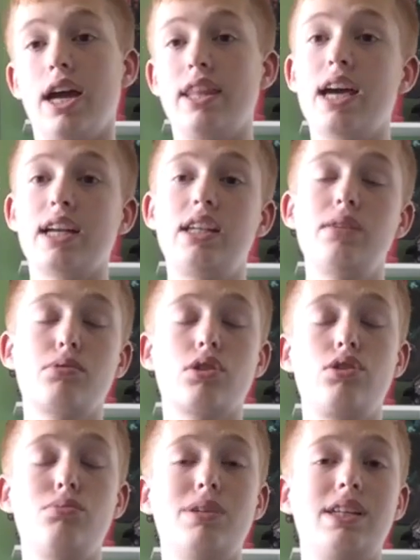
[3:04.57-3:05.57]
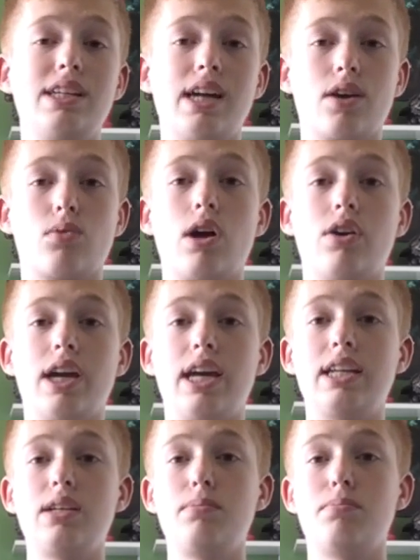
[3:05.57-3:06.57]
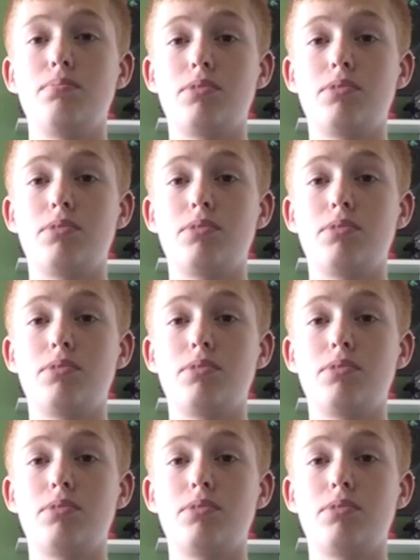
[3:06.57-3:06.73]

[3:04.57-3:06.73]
and that keeps her humidity at around 80